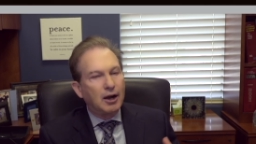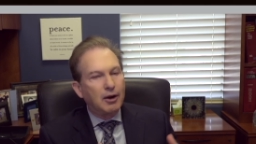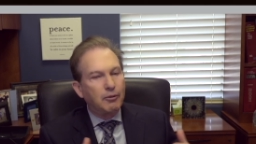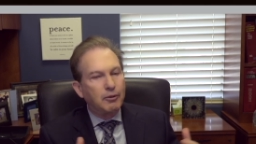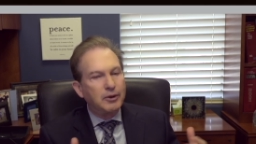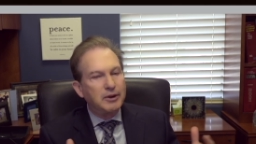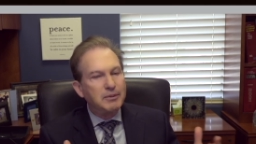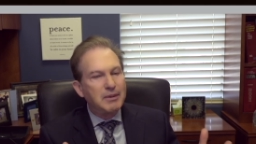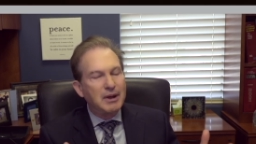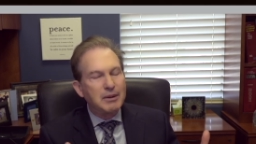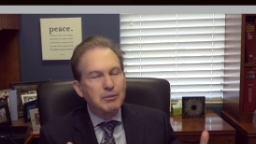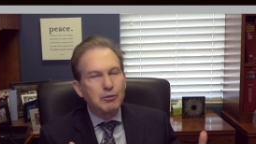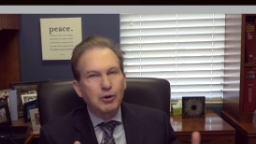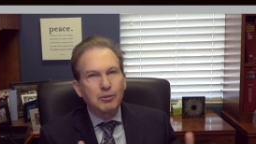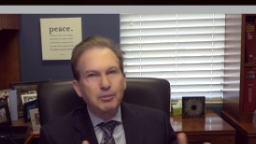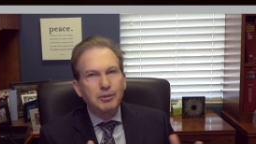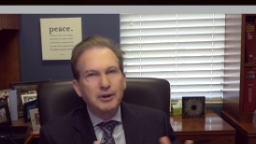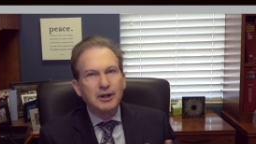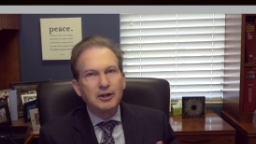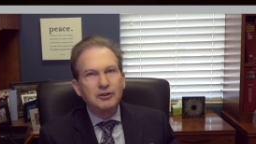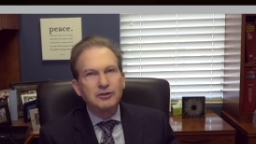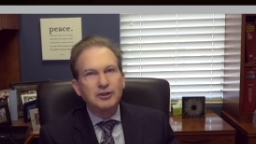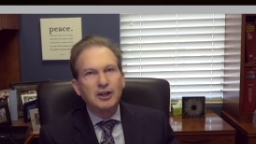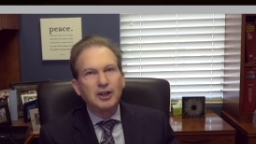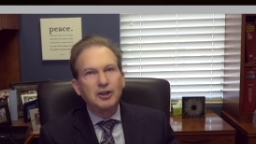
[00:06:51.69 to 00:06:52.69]
We make more
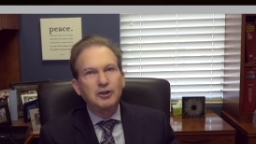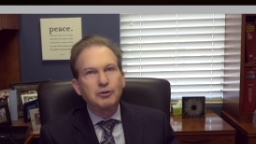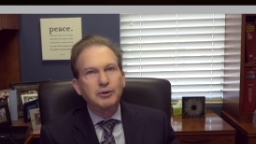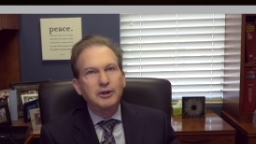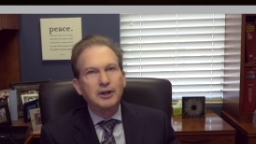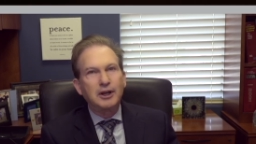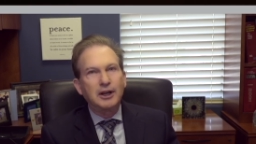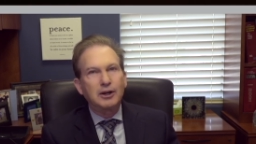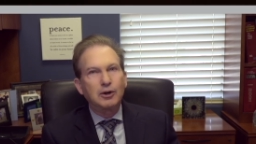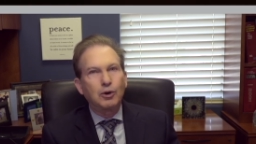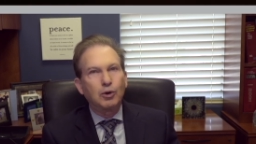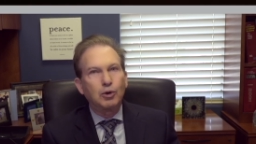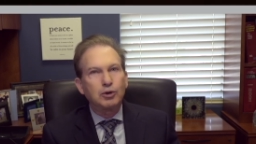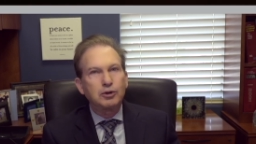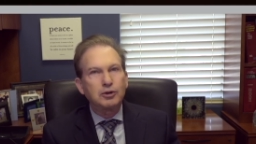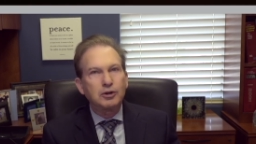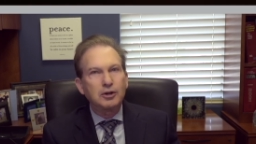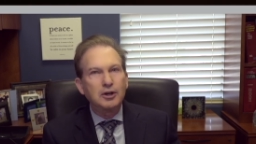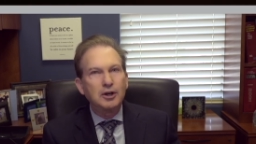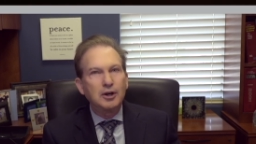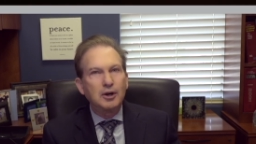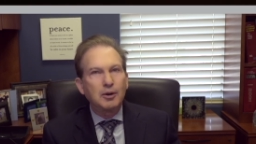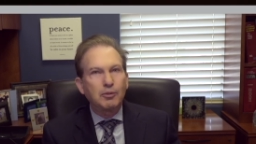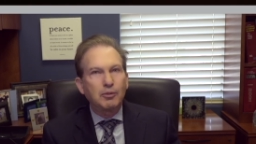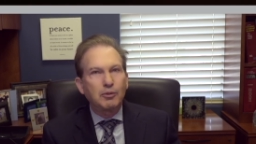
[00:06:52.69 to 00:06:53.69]
PSA as we get
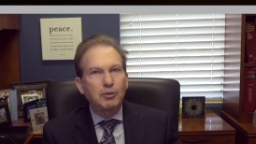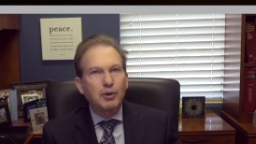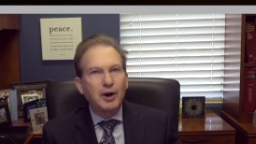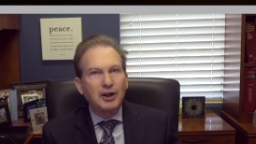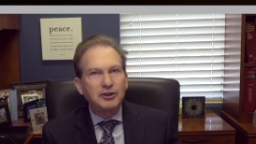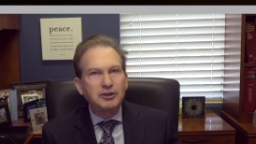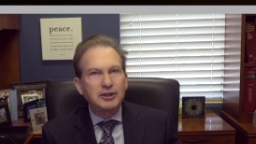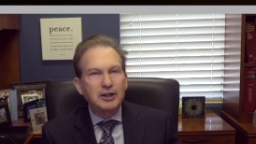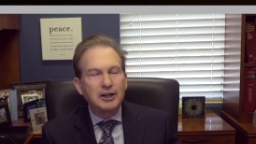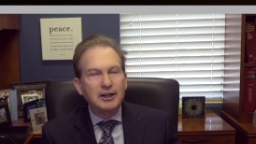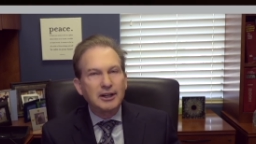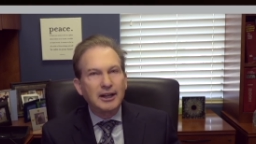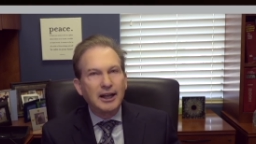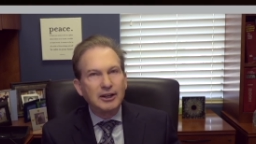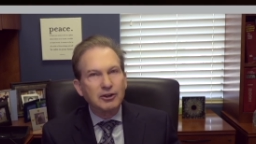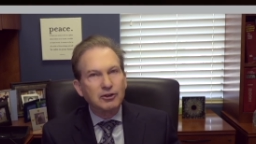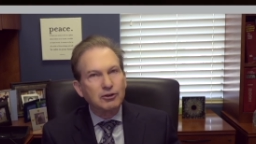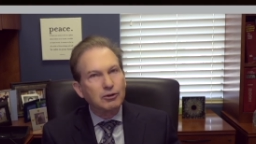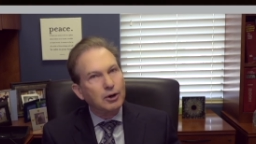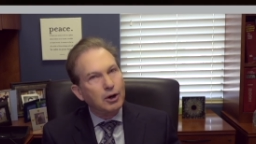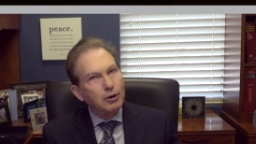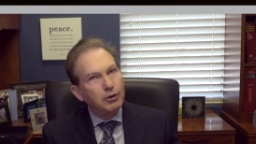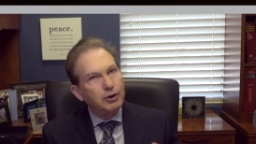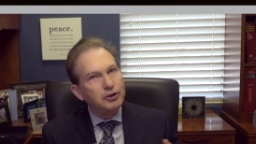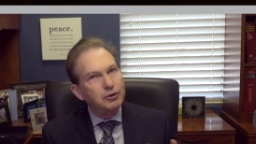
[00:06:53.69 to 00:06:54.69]
older. Prostate glands
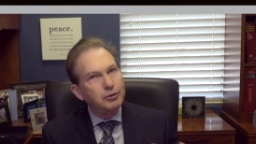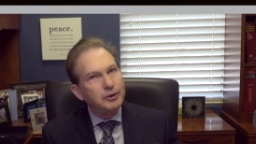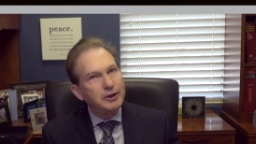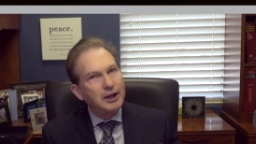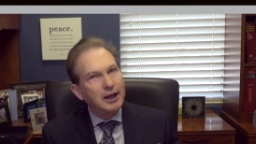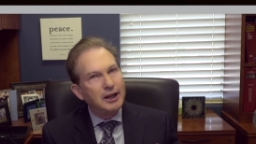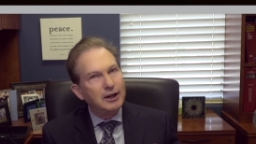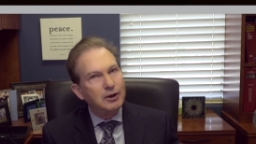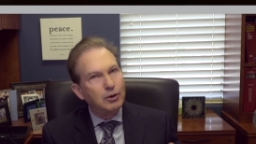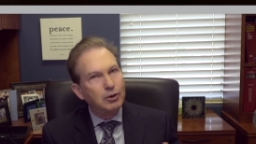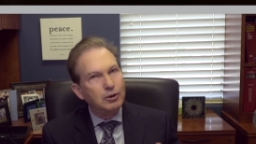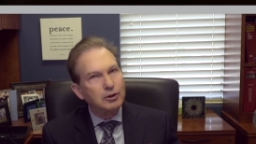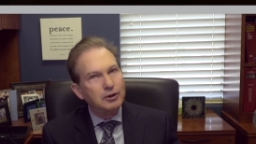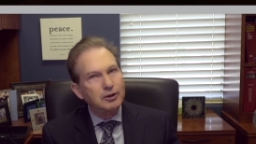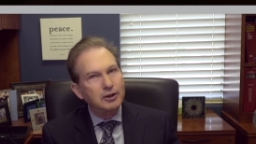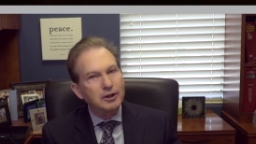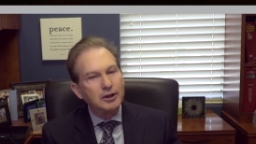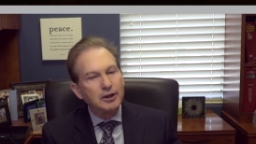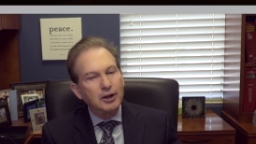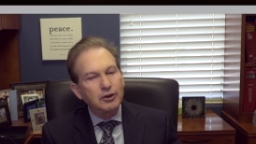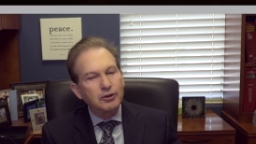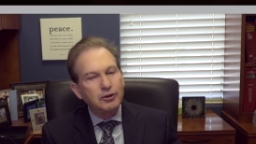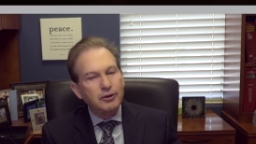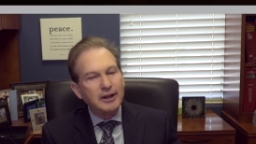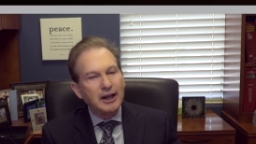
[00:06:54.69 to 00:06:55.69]
grow as we get older,
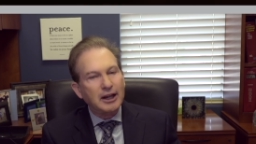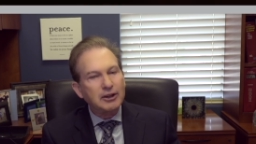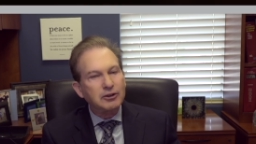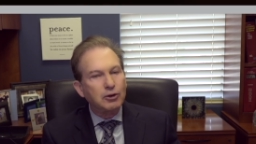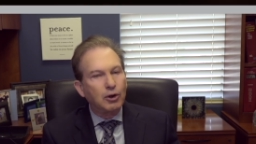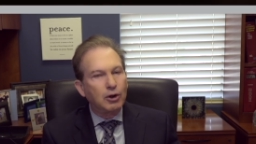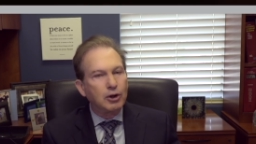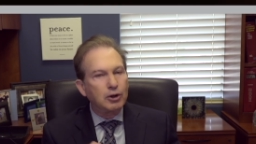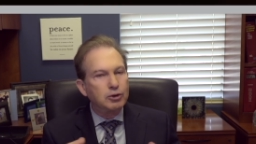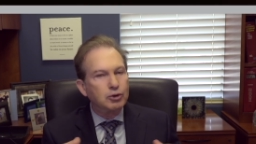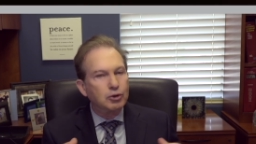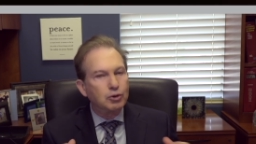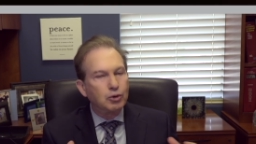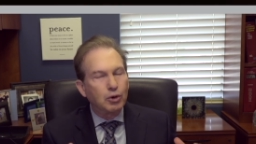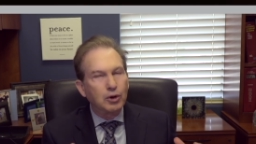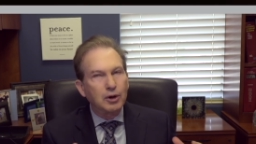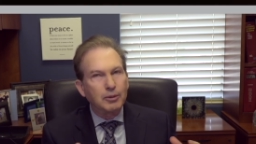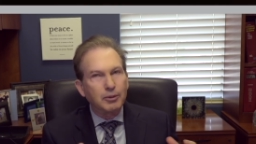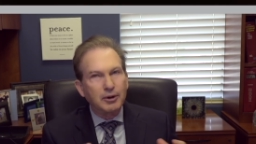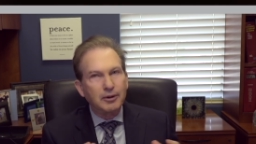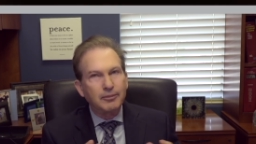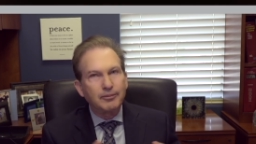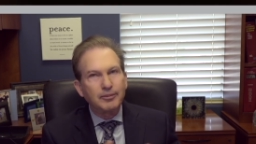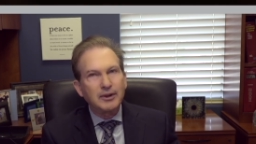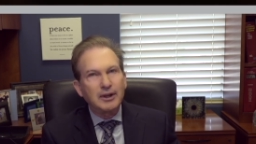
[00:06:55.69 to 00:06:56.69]
so that's all normal.